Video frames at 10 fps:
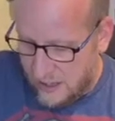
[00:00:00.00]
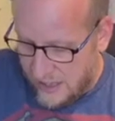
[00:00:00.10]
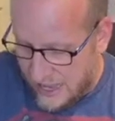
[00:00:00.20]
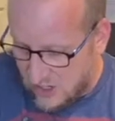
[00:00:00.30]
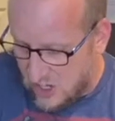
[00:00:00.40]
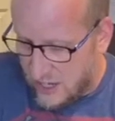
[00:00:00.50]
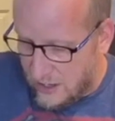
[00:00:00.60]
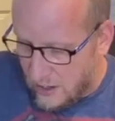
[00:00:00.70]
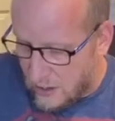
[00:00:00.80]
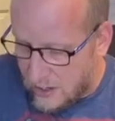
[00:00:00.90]
that chicken
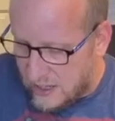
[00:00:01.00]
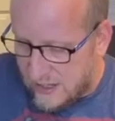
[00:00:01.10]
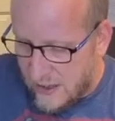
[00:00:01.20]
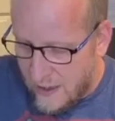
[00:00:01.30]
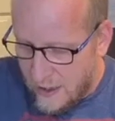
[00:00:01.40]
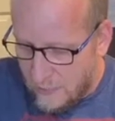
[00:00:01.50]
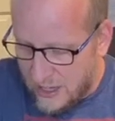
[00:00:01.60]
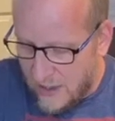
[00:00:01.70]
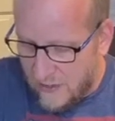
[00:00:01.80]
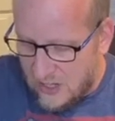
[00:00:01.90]
carcass, but
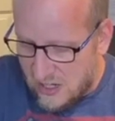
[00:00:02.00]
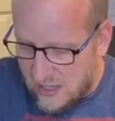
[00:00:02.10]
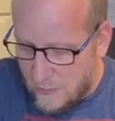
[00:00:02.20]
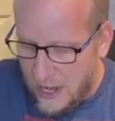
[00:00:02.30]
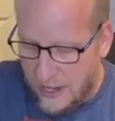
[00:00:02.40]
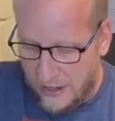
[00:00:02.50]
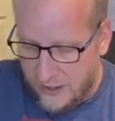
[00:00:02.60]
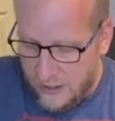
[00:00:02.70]
give it just a minute.